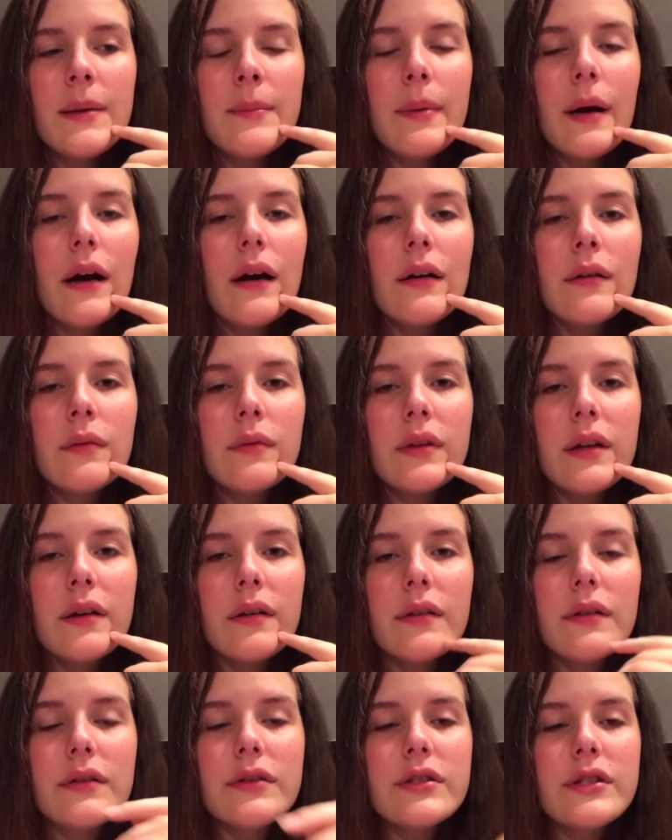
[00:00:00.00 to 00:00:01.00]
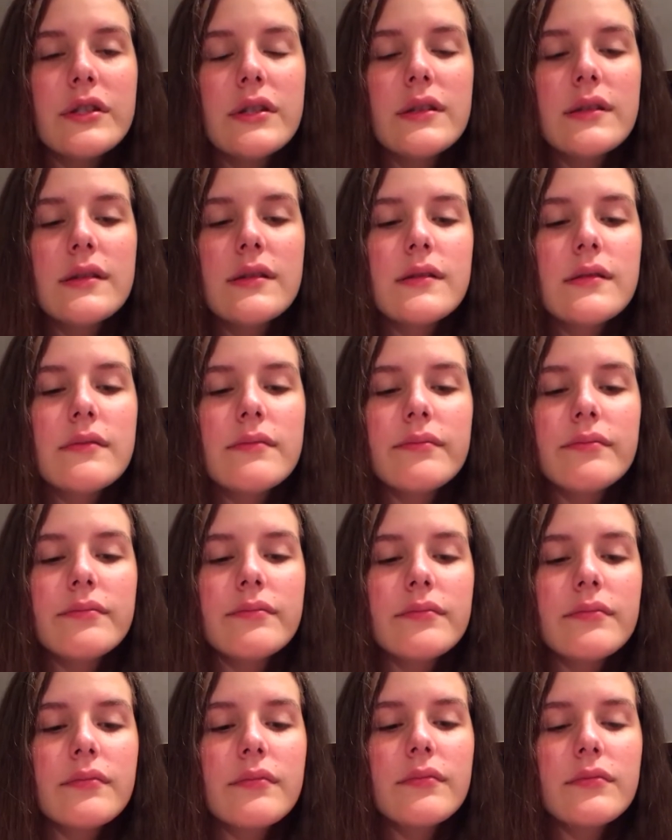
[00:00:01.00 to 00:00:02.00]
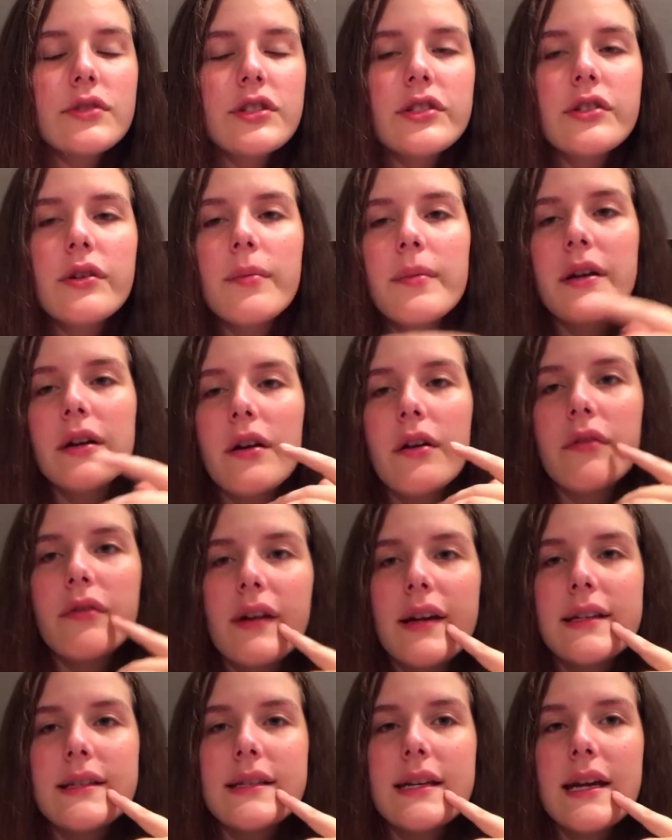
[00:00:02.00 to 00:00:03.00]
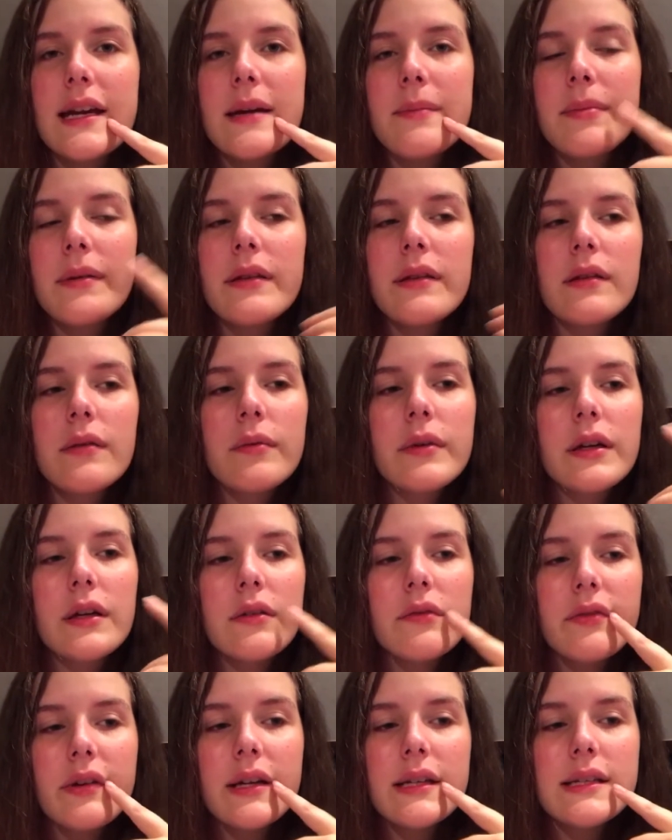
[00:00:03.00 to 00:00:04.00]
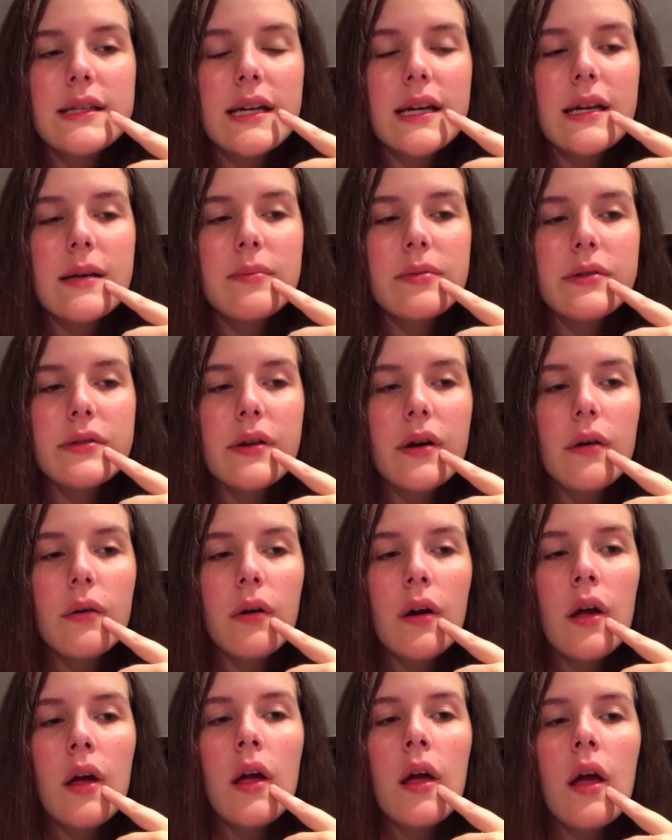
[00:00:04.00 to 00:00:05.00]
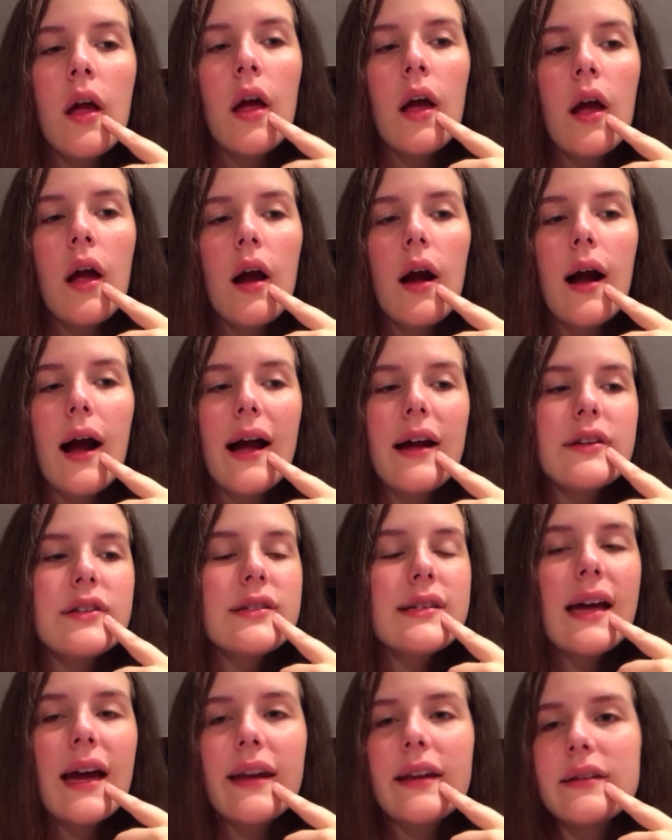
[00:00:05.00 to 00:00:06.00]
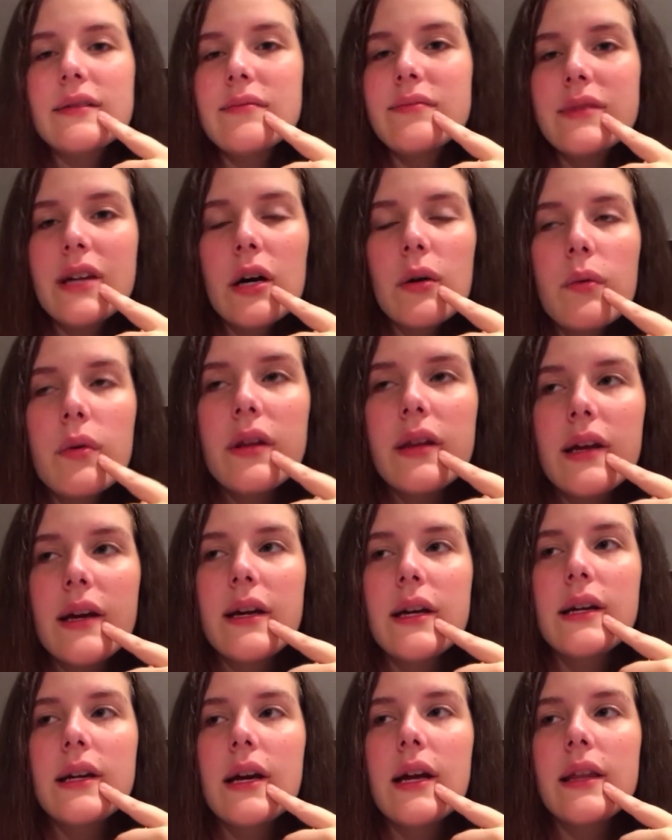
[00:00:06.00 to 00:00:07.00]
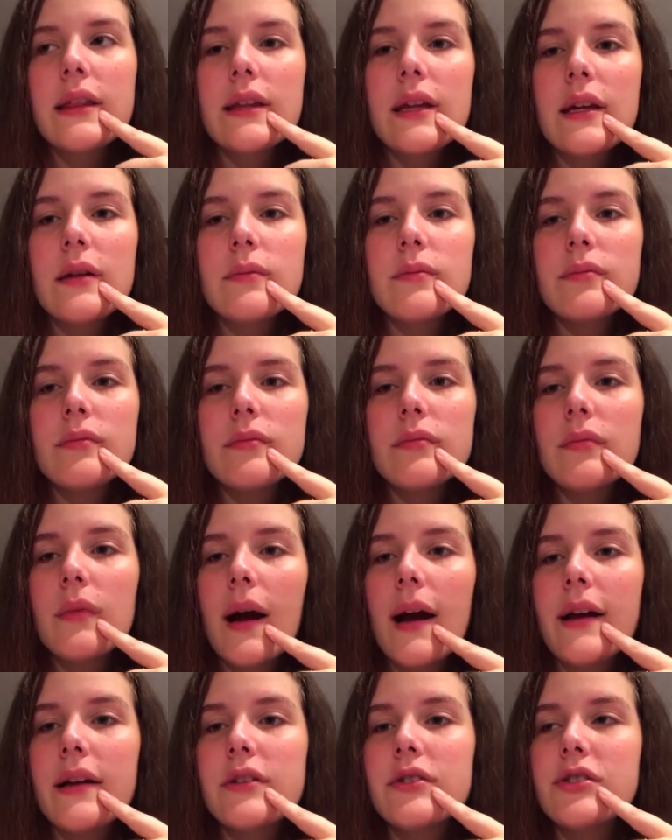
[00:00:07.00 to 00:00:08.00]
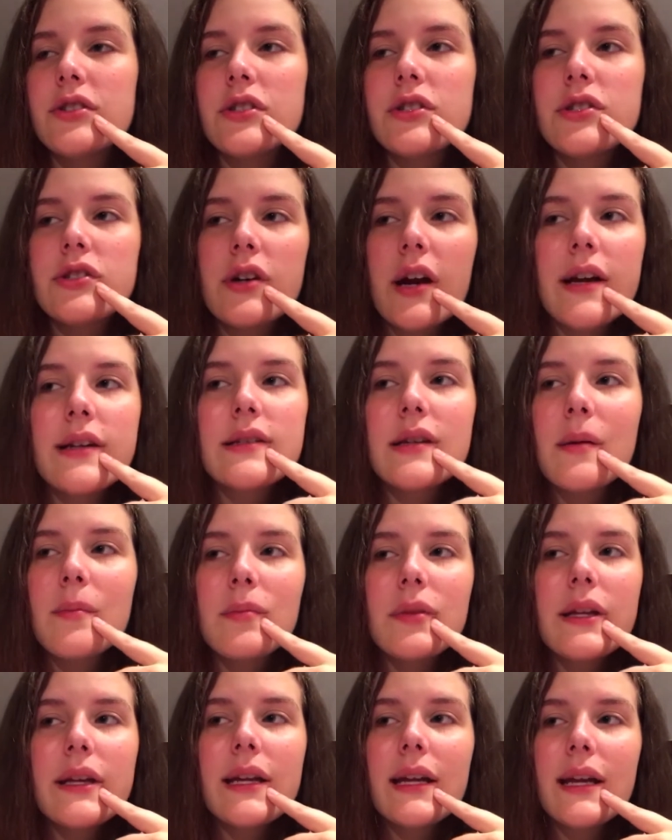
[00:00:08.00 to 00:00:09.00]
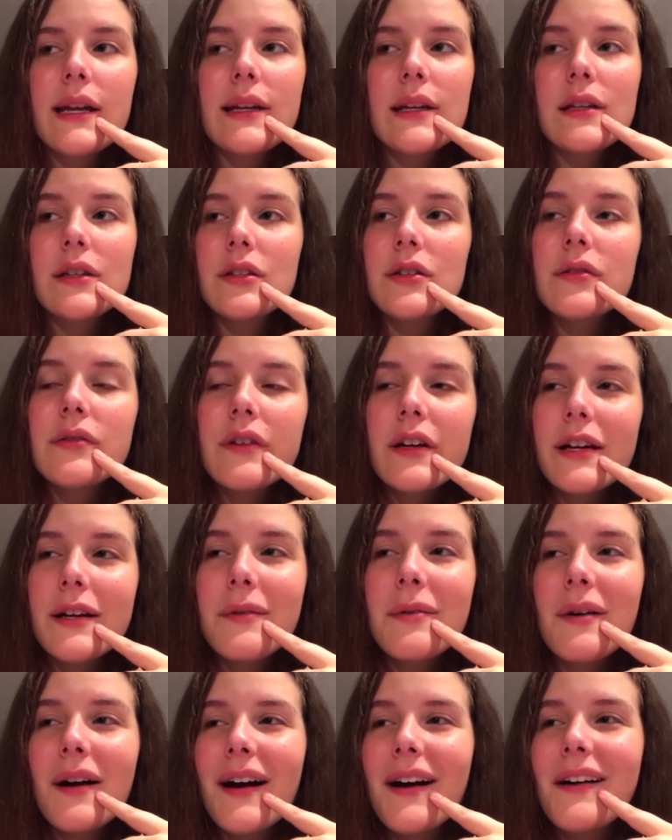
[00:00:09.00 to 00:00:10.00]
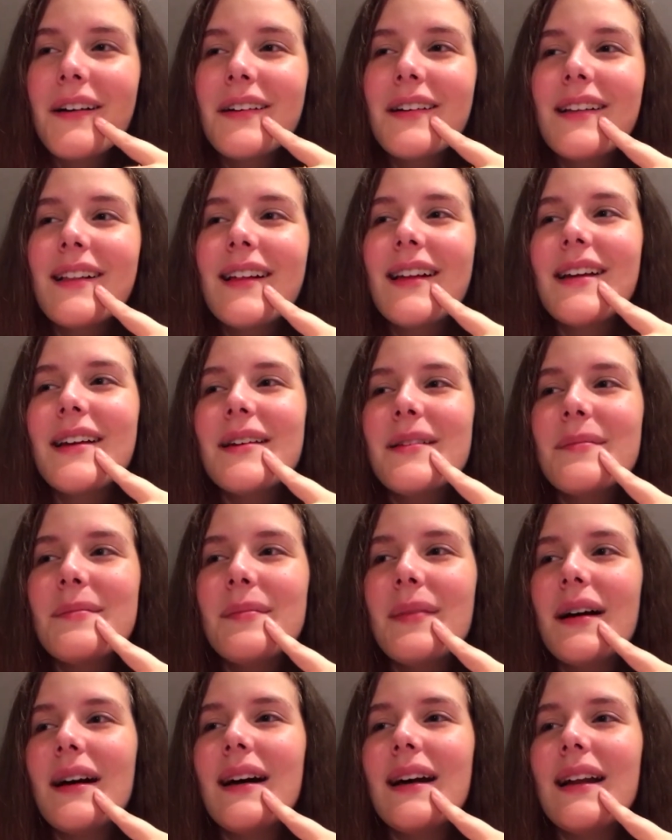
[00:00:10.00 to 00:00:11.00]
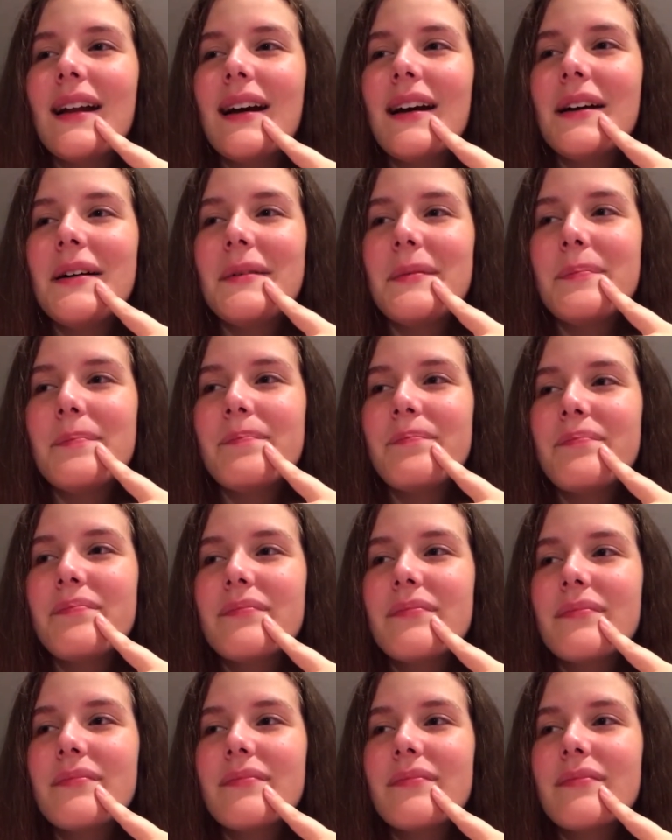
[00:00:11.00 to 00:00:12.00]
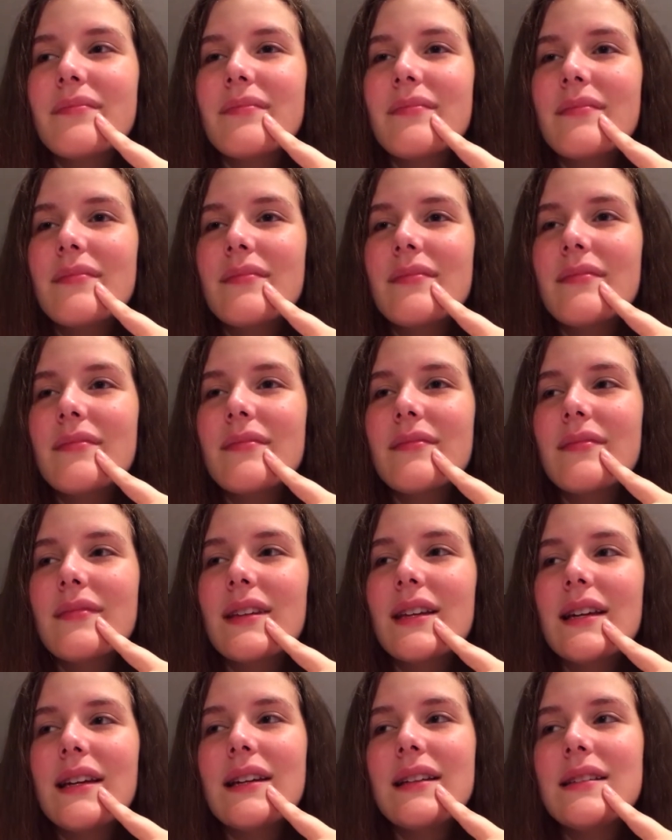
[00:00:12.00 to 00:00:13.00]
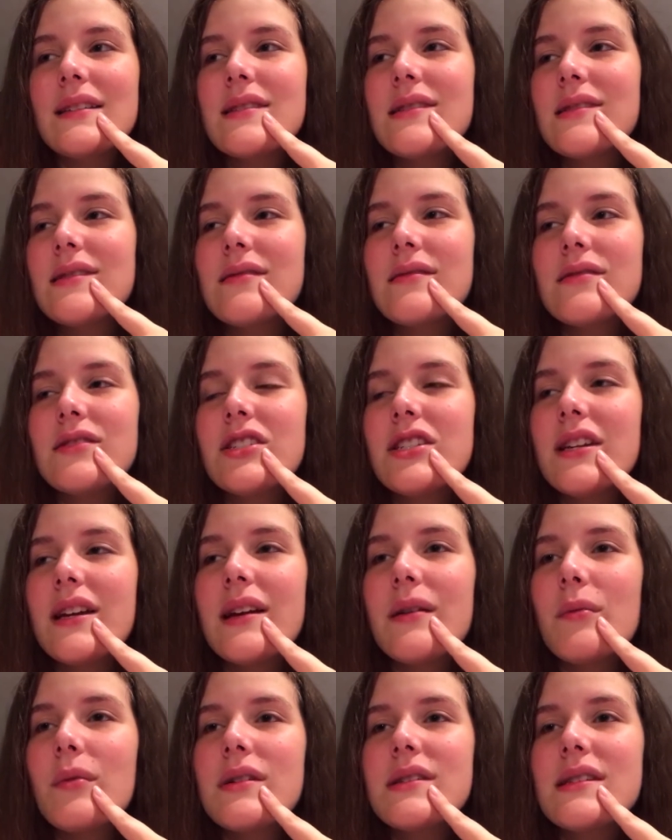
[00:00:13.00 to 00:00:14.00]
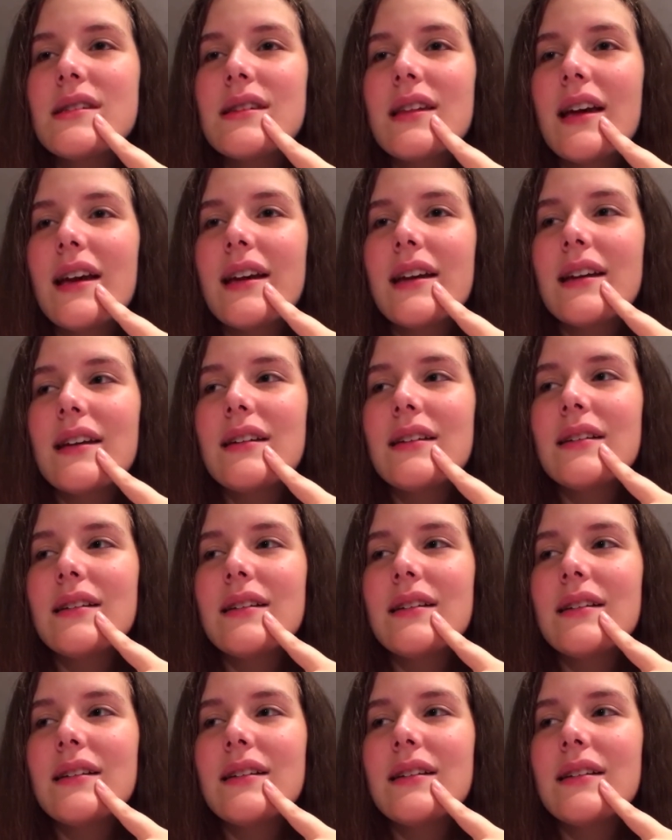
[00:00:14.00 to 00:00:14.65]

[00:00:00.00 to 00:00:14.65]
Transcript: but there she just she told me to go find tape and we couldn't find tape so I just kind of dealt with it and then I just tried tumbling and I didn't do very well but um it's she, it wasn't like